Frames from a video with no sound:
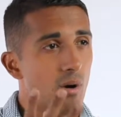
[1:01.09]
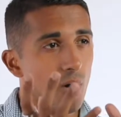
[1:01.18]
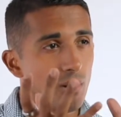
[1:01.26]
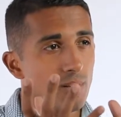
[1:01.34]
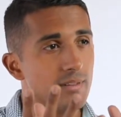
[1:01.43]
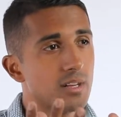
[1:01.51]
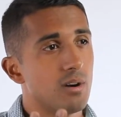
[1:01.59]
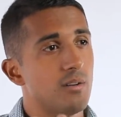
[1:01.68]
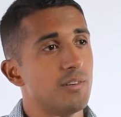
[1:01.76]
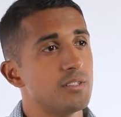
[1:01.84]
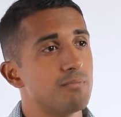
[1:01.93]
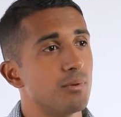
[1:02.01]
all of the
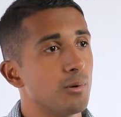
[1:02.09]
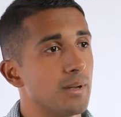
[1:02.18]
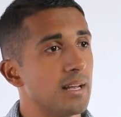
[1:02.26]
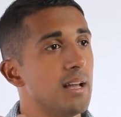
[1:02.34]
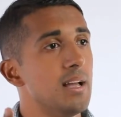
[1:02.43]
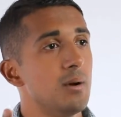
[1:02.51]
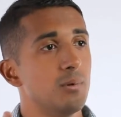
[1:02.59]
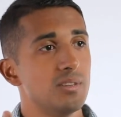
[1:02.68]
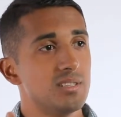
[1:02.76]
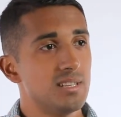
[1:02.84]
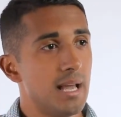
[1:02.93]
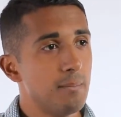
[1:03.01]
coffee is brewing with
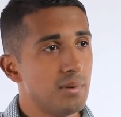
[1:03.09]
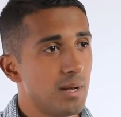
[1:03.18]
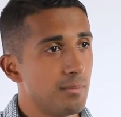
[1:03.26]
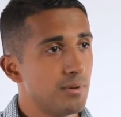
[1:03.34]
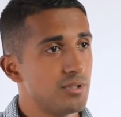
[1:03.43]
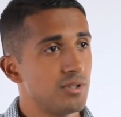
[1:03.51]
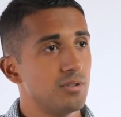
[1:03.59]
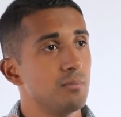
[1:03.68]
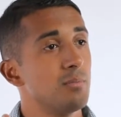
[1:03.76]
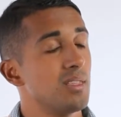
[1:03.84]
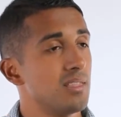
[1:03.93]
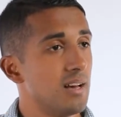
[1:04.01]
the same temperature
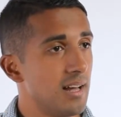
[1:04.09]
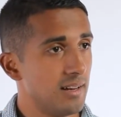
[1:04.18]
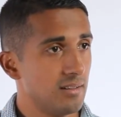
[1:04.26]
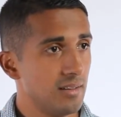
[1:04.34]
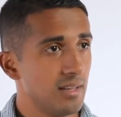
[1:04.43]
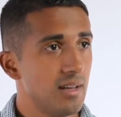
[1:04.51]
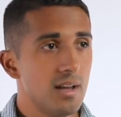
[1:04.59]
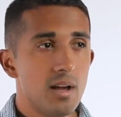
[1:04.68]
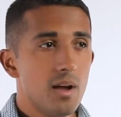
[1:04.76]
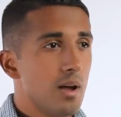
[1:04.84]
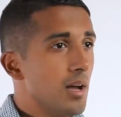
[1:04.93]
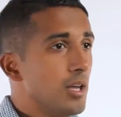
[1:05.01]
methodically.
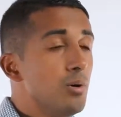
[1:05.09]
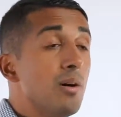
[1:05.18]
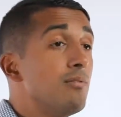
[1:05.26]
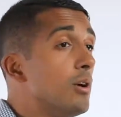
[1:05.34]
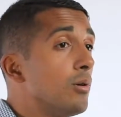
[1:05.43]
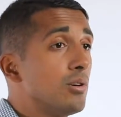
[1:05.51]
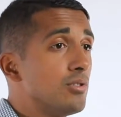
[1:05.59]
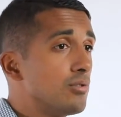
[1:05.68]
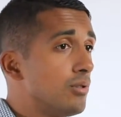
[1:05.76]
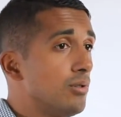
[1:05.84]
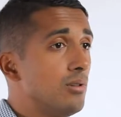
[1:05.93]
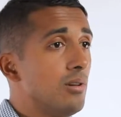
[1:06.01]
You have no
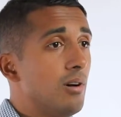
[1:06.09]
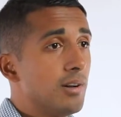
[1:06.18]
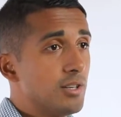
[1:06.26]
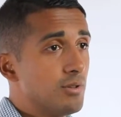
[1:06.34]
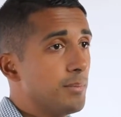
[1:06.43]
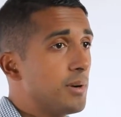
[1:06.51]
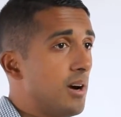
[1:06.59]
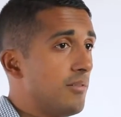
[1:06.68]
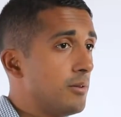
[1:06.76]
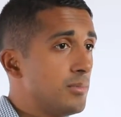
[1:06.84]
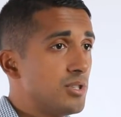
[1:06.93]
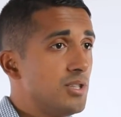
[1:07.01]
control on a drip
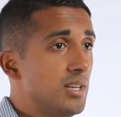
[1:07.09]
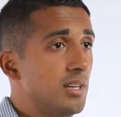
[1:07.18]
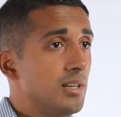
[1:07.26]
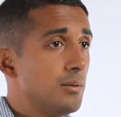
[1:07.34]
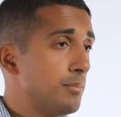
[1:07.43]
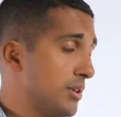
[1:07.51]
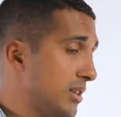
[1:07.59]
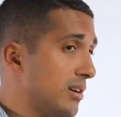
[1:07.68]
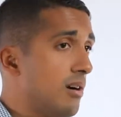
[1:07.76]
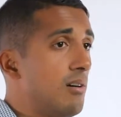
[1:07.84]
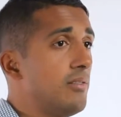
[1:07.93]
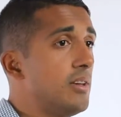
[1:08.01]
coffee machine. You put the
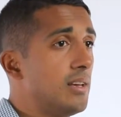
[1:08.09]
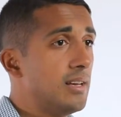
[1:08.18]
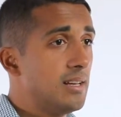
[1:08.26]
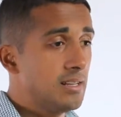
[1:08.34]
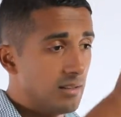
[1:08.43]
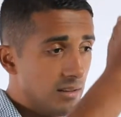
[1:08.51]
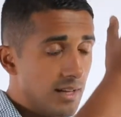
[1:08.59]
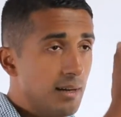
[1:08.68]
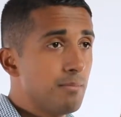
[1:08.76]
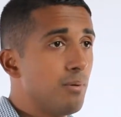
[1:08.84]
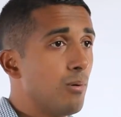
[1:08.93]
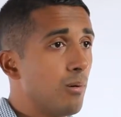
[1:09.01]
coffee in, you let
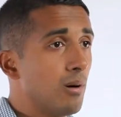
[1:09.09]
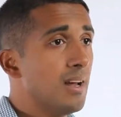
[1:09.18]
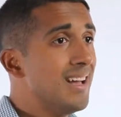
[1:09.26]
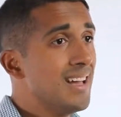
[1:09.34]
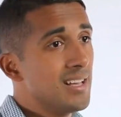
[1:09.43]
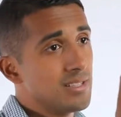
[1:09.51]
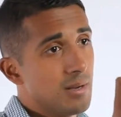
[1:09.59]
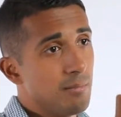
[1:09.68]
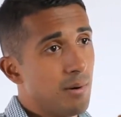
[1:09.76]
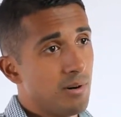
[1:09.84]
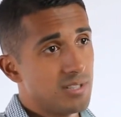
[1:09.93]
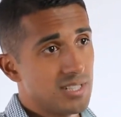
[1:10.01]
it pour.
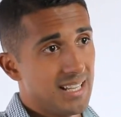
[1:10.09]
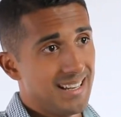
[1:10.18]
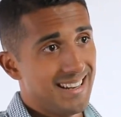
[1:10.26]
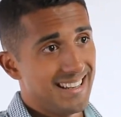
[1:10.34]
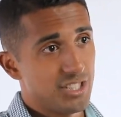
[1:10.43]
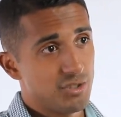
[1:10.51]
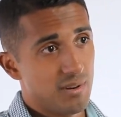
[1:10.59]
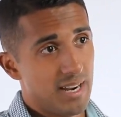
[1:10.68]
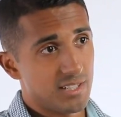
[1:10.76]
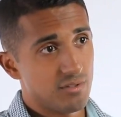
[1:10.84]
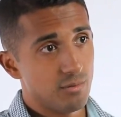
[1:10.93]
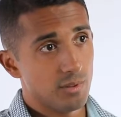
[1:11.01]
Some parts get
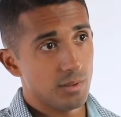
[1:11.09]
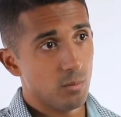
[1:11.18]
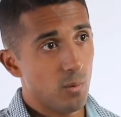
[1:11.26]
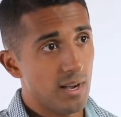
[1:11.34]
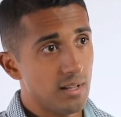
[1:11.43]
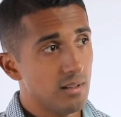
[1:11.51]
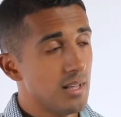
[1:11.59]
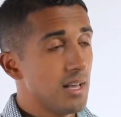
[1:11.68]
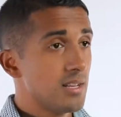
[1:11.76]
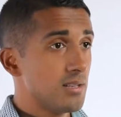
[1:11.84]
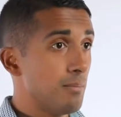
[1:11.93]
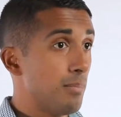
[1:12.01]
extracted really well,
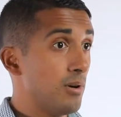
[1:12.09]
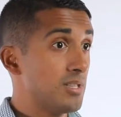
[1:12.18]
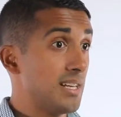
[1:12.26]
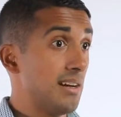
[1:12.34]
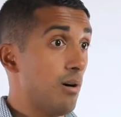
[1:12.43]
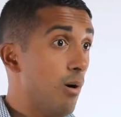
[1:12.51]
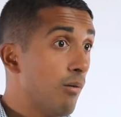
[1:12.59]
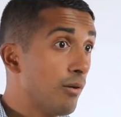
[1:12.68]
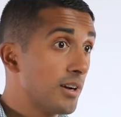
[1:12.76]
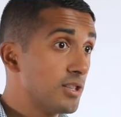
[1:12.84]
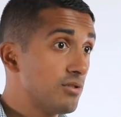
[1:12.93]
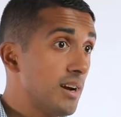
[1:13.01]
some parts get
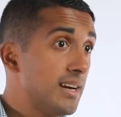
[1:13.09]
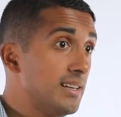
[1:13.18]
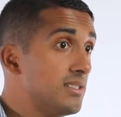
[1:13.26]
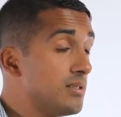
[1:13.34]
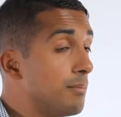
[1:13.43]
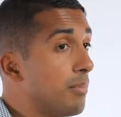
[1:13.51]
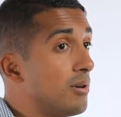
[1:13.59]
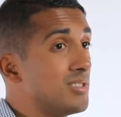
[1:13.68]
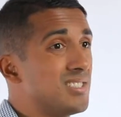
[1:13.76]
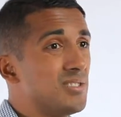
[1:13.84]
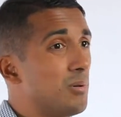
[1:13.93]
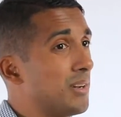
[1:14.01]
over extracted, some
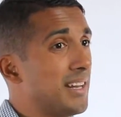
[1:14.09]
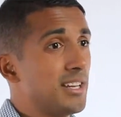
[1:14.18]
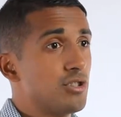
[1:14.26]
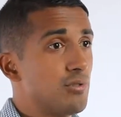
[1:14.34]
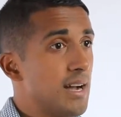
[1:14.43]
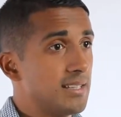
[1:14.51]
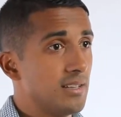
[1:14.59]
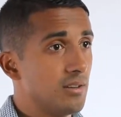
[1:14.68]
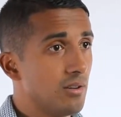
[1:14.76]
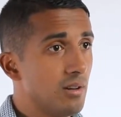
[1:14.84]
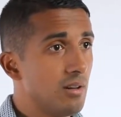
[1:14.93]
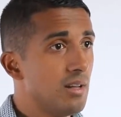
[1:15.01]
parts don't get extracted
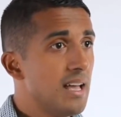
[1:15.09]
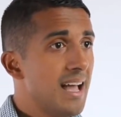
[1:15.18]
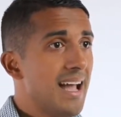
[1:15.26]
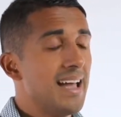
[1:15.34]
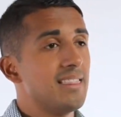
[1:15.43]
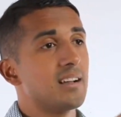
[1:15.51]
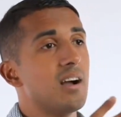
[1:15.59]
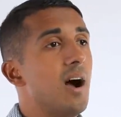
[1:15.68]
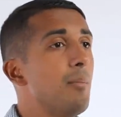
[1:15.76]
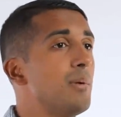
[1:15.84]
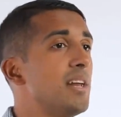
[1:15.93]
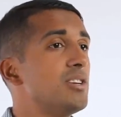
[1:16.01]
at all. And the
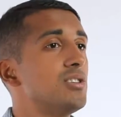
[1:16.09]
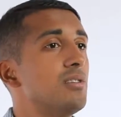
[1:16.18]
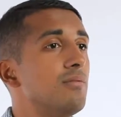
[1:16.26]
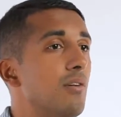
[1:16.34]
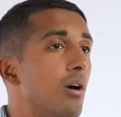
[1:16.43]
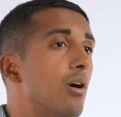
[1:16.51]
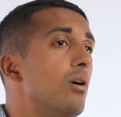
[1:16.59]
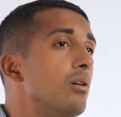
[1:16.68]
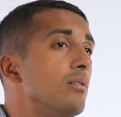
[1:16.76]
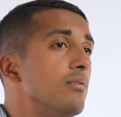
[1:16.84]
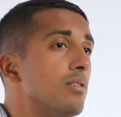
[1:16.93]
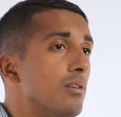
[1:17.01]
combination of
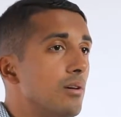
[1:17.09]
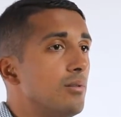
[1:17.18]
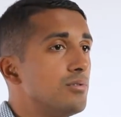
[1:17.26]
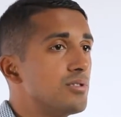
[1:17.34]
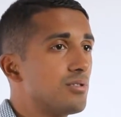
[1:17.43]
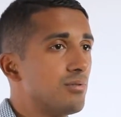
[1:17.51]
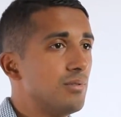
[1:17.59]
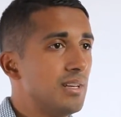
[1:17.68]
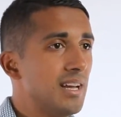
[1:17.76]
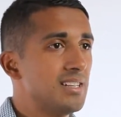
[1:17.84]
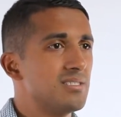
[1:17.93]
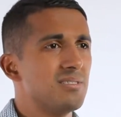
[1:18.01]
all of those
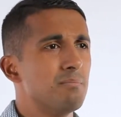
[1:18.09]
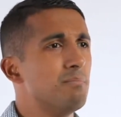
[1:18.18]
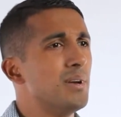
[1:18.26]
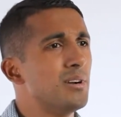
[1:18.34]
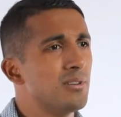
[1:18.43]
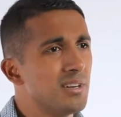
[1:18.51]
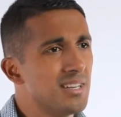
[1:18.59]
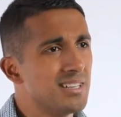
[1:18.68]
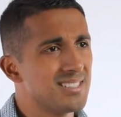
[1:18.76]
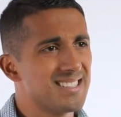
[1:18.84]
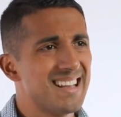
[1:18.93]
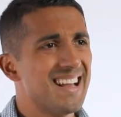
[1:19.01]
creates
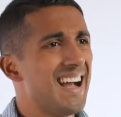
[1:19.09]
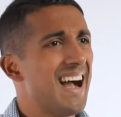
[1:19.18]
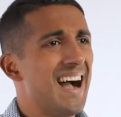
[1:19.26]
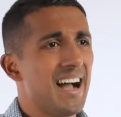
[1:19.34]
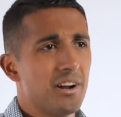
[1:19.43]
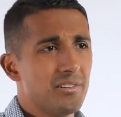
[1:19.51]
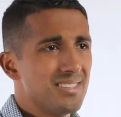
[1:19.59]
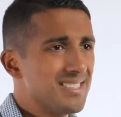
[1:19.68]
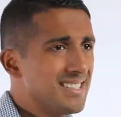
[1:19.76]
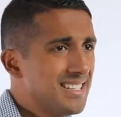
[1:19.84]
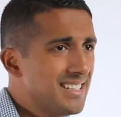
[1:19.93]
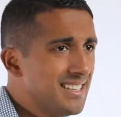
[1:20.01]
bitterness, higher
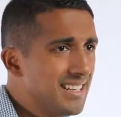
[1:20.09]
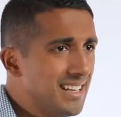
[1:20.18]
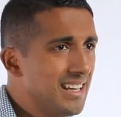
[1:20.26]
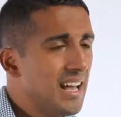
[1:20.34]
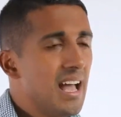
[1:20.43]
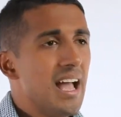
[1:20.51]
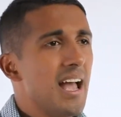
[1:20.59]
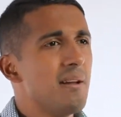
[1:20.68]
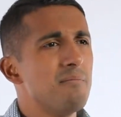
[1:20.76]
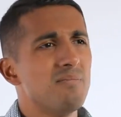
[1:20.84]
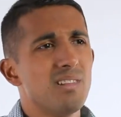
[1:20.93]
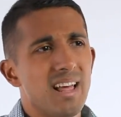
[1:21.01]
acidity,
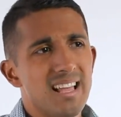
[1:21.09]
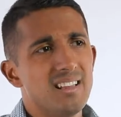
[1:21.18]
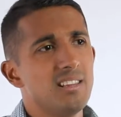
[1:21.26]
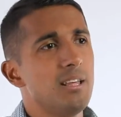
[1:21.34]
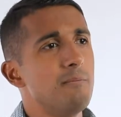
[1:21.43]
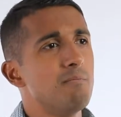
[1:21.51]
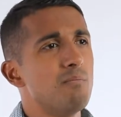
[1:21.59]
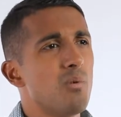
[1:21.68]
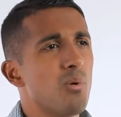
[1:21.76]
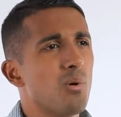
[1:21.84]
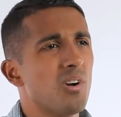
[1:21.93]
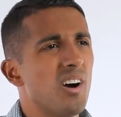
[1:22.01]
and likely
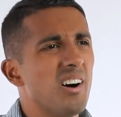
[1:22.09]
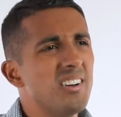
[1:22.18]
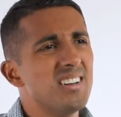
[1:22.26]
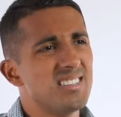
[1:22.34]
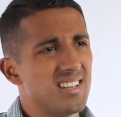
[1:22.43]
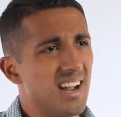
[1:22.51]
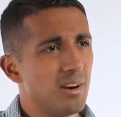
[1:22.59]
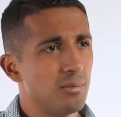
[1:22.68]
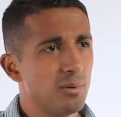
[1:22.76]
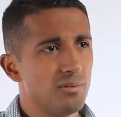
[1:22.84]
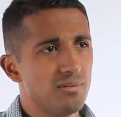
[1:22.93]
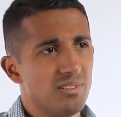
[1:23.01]
more
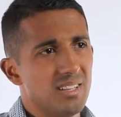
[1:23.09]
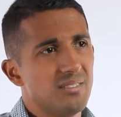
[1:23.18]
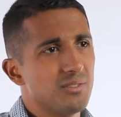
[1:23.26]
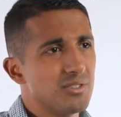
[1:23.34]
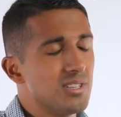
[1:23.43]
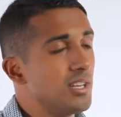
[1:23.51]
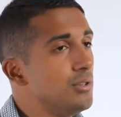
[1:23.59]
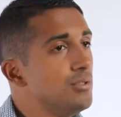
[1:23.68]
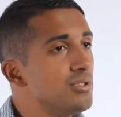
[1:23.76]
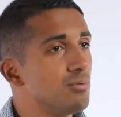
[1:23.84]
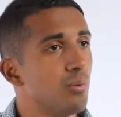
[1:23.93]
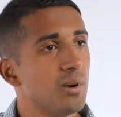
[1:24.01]
undesirable flavors that you
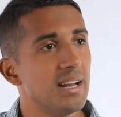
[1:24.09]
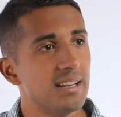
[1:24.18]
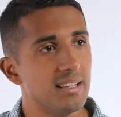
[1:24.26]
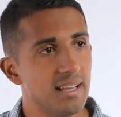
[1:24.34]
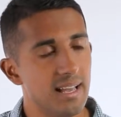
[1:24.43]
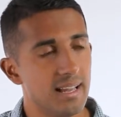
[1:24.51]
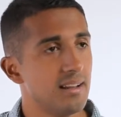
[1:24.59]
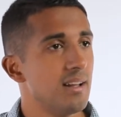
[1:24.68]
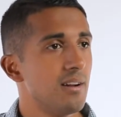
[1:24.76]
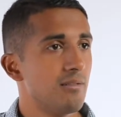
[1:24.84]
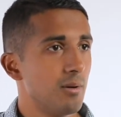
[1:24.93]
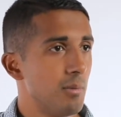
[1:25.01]
just wouldn't get
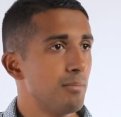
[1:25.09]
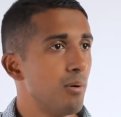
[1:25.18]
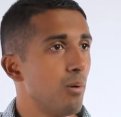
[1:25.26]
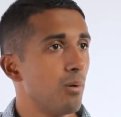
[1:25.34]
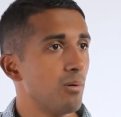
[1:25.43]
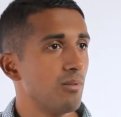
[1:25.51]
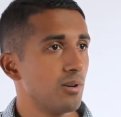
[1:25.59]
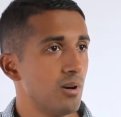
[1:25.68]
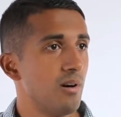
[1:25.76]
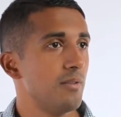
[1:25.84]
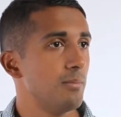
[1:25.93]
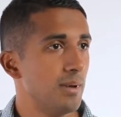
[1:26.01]
from a pour over
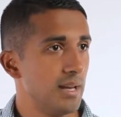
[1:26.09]
coffee